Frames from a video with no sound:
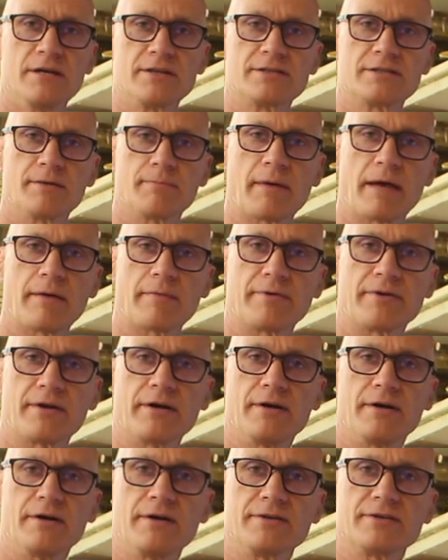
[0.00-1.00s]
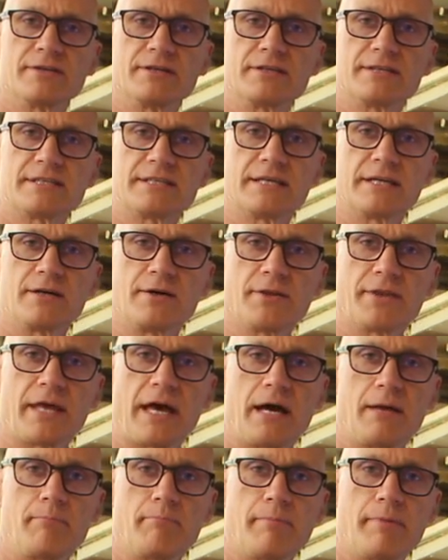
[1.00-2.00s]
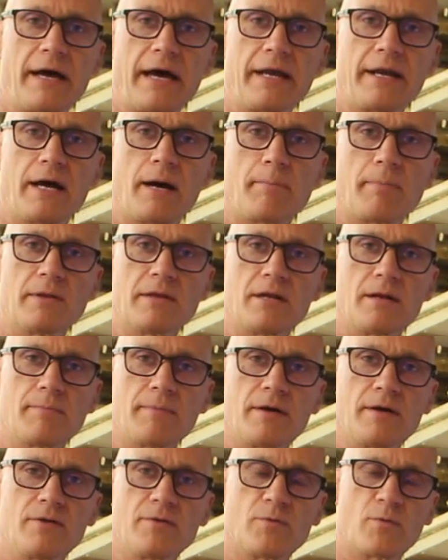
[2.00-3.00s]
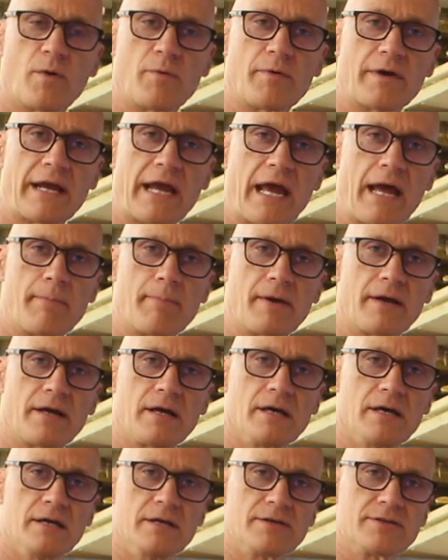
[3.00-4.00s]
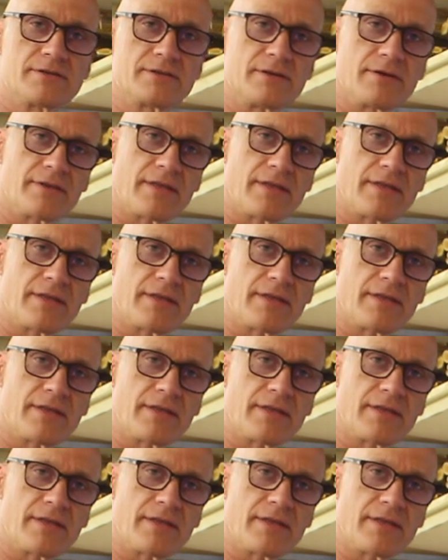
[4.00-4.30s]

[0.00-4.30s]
to be able to tilt that bed up a little bit when we're camping, so